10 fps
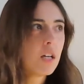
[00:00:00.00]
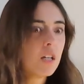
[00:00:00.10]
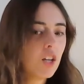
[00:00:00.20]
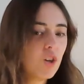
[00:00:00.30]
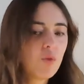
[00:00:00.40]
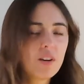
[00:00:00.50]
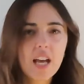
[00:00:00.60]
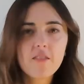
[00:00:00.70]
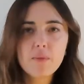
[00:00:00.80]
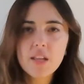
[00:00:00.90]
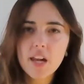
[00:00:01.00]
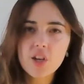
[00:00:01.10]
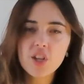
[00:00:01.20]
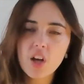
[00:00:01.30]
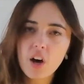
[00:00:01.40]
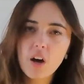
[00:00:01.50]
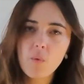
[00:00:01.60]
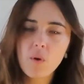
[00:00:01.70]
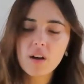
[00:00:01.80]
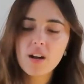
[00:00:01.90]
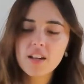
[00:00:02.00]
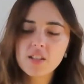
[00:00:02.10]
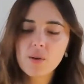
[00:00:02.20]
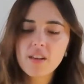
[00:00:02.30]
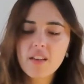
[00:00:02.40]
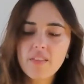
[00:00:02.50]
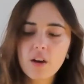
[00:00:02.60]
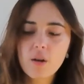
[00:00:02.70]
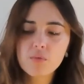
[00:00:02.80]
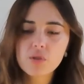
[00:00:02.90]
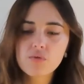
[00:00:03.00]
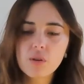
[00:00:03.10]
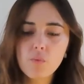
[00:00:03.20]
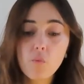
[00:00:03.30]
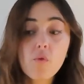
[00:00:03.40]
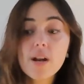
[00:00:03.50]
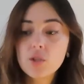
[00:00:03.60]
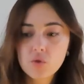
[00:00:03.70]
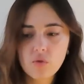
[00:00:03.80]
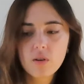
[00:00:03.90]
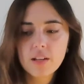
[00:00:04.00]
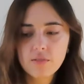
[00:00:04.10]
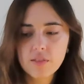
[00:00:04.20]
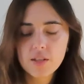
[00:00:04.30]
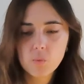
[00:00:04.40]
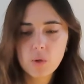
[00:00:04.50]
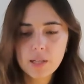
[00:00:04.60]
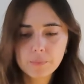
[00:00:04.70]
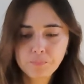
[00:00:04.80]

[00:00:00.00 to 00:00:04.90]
you're not really giving me the energy that I want. And so I think that comes through really strongly for this week.